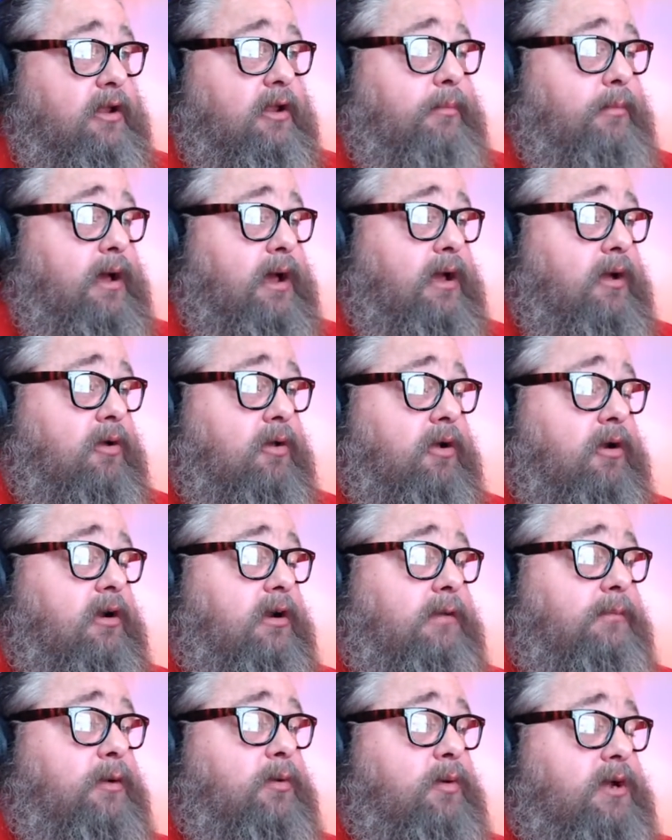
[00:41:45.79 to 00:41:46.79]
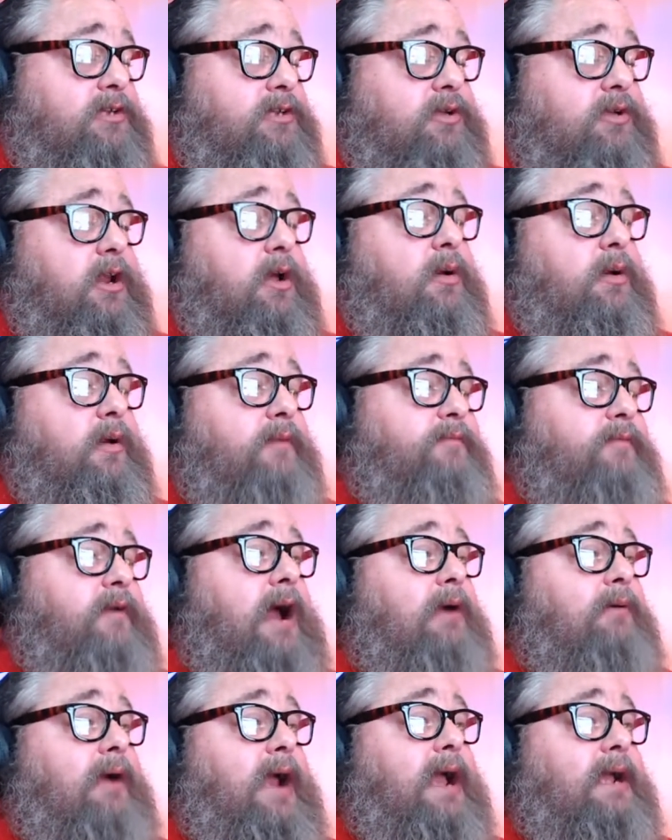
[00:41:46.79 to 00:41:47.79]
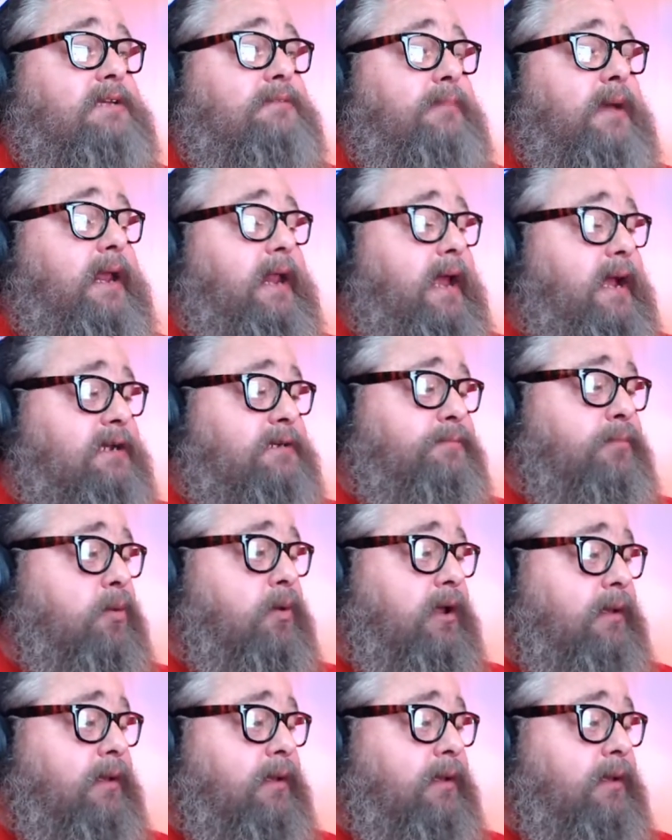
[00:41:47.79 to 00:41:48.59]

My whole argument was, if Iraq's main export